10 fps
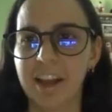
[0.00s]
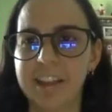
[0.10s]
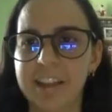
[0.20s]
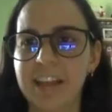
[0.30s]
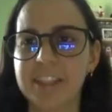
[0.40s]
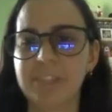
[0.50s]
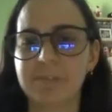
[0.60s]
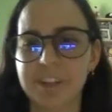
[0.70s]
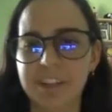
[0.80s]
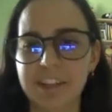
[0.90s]
that's
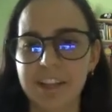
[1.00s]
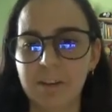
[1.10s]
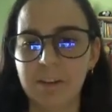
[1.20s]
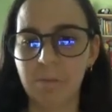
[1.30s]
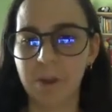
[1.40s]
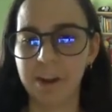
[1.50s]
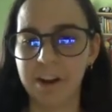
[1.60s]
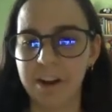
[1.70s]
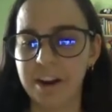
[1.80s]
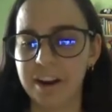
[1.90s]
really
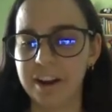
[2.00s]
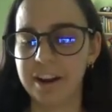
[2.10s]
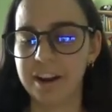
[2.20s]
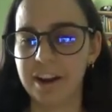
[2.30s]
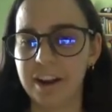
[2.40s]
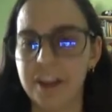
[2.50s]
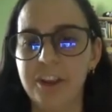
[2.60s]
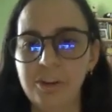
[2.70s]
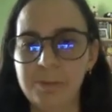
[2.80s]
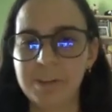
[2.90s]
where
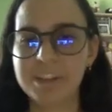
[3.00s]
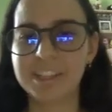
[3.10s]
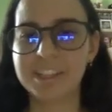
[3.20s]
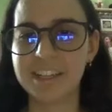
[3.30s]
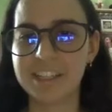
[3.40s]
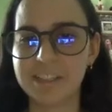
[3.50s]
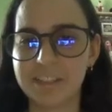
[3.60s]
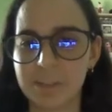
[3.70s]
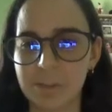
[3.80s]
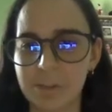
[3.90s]
humans and
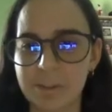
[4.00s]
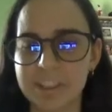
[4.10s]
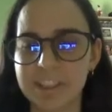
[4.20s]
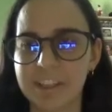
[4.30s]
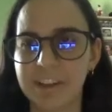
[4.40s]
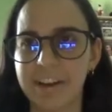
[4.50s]
individuals